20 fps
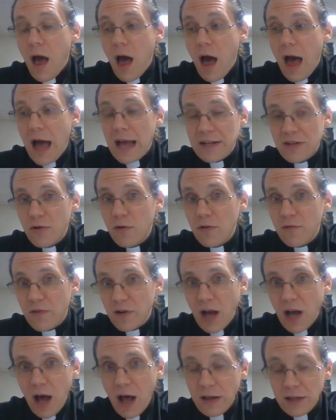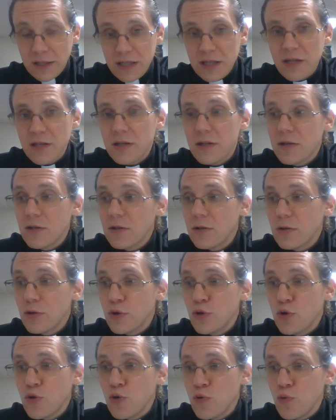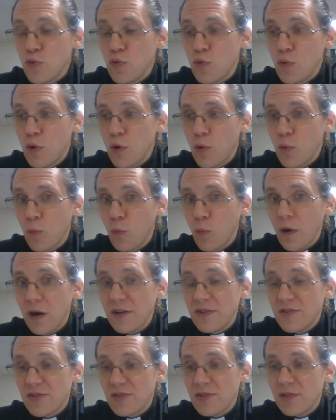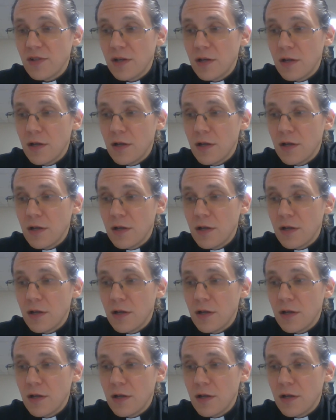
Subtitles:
I know of a colleague who was